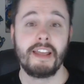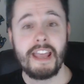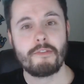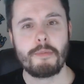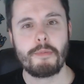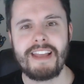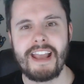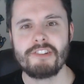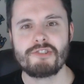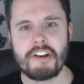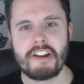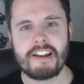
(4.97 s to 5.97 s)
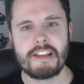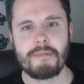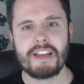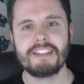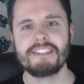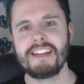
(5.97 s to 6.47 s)
Hey everybody, Ace Trainer Liam
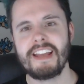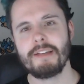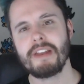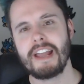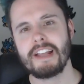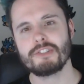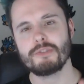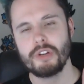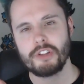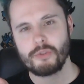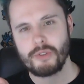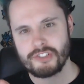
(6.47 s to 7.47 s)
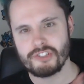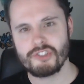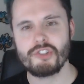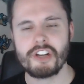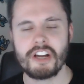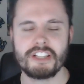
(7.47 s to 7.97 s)
here, and today I'm going to answer one of the questions
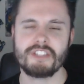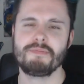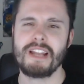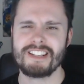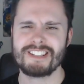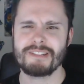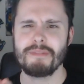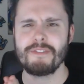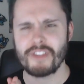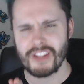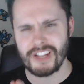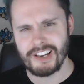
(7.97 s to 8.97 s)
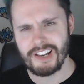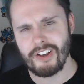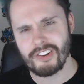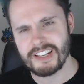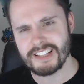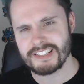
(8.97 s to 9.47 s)
you guys have been asking me for the
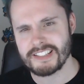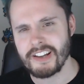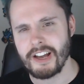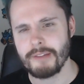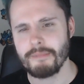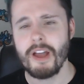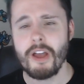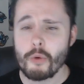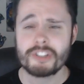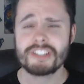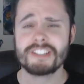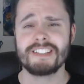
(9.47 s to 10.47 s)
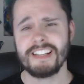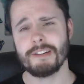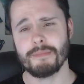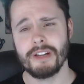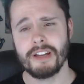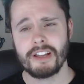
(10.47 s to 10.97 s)
longest time, which is,
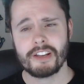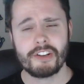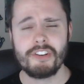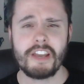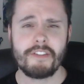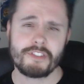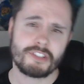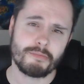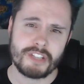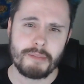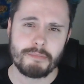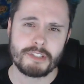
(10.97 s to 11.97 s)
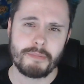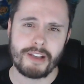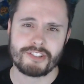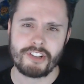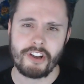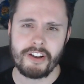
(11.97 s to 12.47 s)
Liam, can you give us some tips about
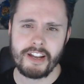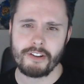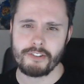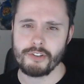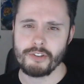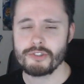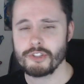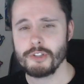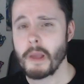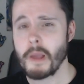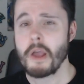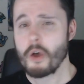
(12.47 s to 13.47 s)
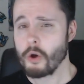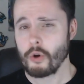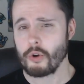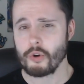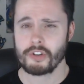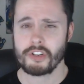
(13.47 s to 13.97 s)
starting out on YouTube,
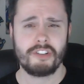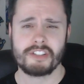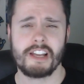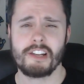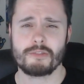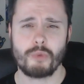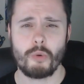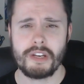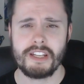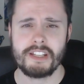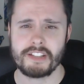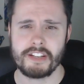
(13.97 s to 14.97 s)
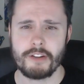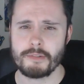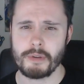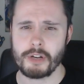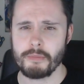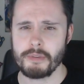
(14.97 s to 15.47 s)
or can you tell us what we need to know to
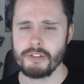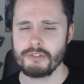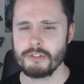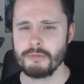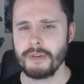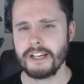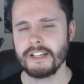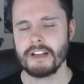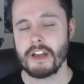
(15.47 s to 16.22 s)
become a YouTuber?